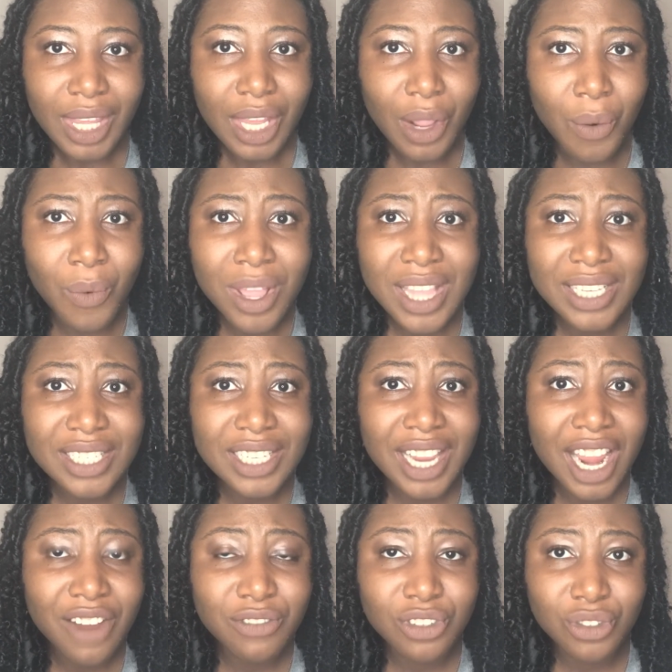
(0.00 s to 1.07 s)
When the
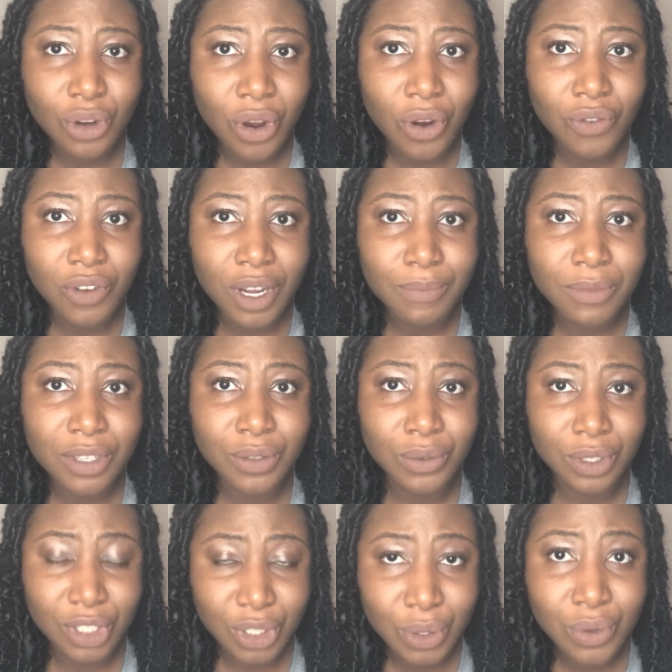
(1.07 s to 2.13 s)
sheriff drove up to
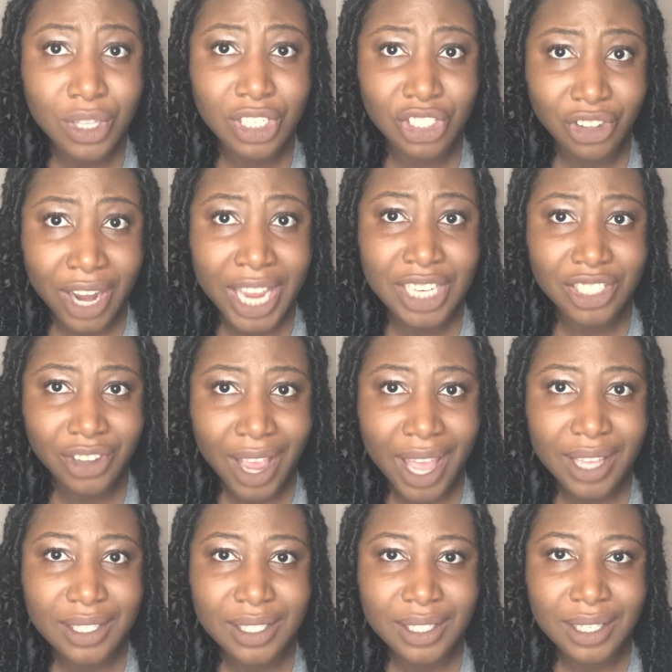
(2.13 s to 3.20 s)
the train
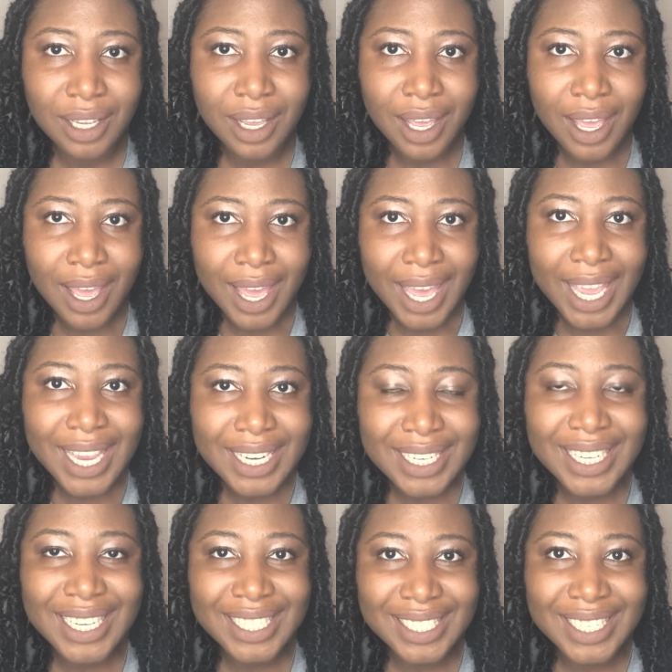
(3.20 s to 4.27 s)
tracks, he
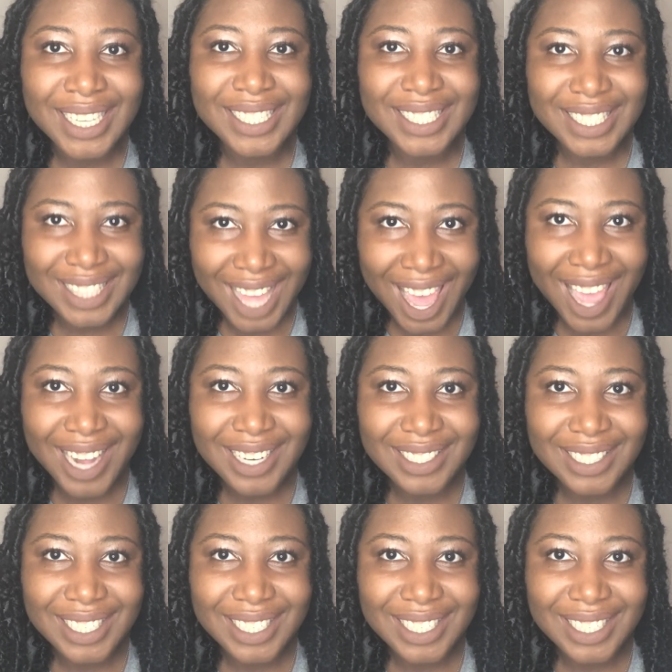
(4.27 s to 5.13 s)
did just that.